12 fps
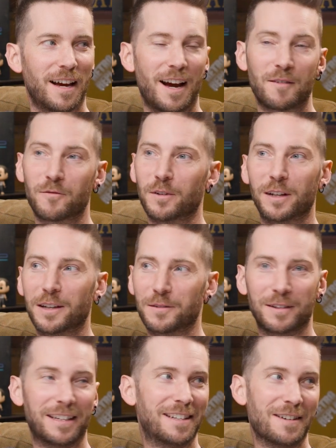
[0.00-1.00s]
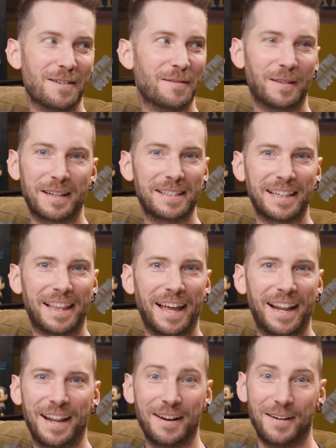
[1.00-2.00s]
I really, really don't want to see
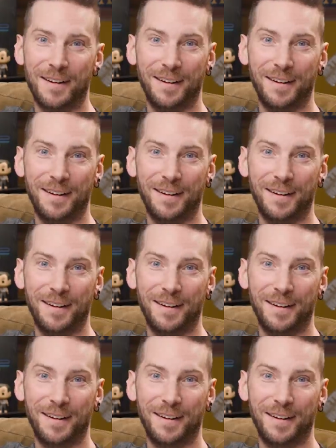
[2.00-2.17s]
that at all.